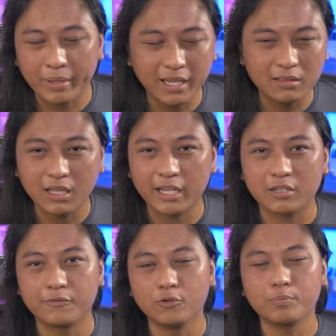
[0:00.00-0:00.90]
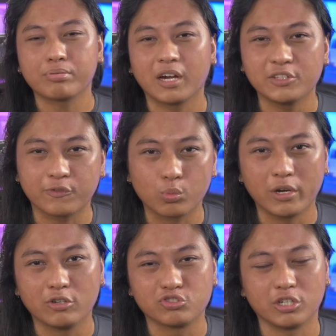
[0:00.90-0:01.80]
to pay like full price for
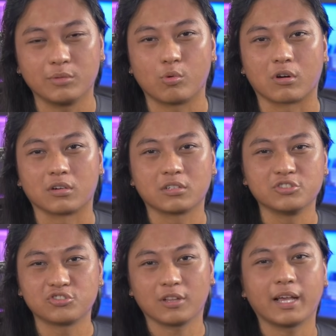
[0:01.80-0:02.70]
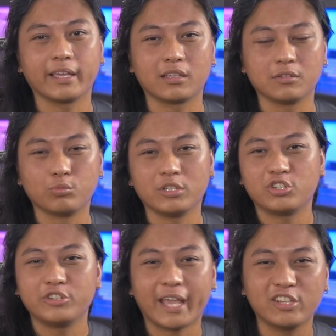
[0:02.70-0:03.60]
Windows anymore. Cause like with
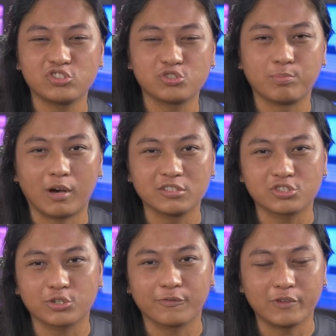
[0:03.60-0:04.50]
today's sponsor